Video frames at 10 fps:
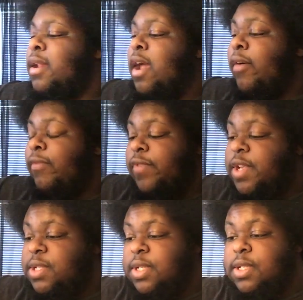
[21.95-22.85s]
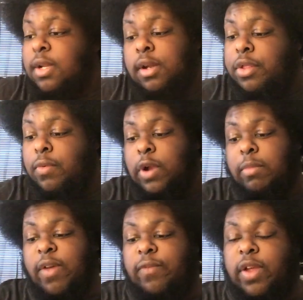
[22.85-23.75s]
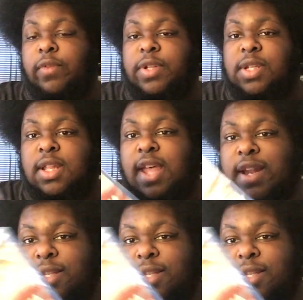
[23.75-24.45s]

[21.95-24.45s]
Now this is another one of my favorites, and that